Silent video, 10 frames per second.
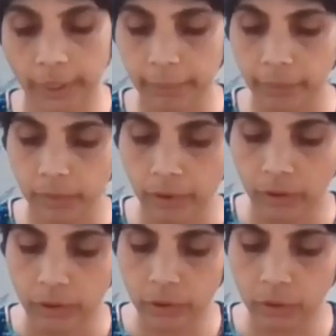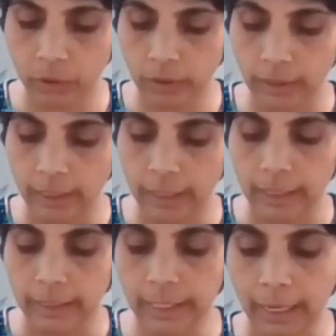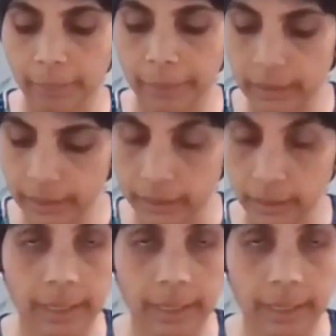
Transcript: Okay, so the happiness,